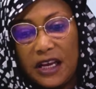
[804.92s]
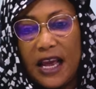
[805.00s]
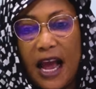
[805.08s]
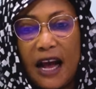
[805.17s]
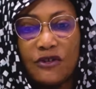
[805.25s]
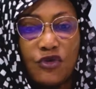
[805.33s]

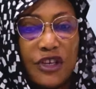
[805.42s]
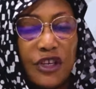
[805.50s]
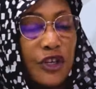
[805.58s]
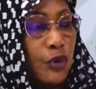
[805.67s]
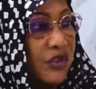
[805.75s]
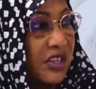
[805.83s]
has
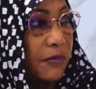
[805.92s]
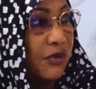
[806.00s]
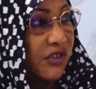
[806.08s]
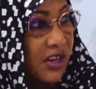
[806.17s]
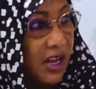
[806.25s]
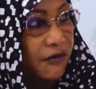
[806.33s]
reduced
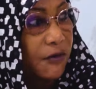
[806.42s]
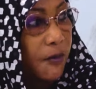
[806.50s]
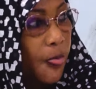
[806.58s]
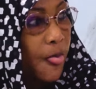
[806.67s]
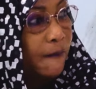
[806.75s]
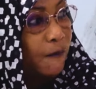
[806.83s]
himself
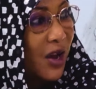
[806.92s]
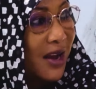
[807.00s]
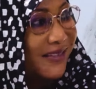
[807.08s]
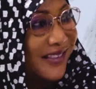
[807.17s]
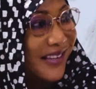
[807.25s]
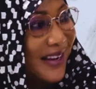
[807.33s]
to a
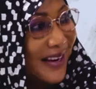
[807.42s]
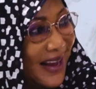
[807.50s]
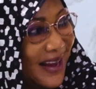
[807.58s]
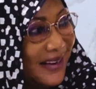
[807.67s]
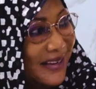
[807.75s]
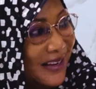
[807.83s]
regional
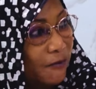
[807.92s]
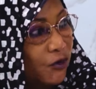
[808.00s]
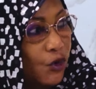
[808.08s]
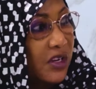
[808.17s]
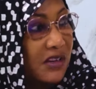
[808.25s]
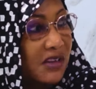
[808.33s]
head.
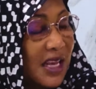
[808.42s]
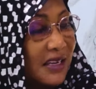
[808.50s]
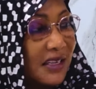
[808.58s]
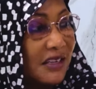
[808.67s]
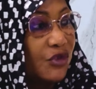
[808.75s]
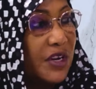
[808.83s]
So
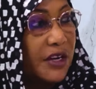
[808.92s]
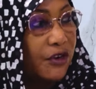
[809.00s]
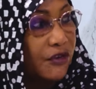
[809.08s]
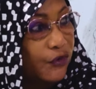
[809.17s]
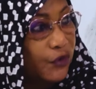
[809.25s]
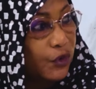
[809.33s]
that is really
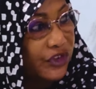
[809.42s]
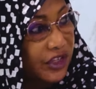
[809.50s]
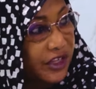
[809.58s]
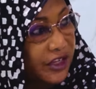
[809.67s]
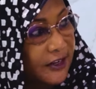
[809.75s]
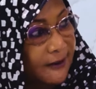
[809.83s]

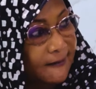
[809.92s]
unfortunate.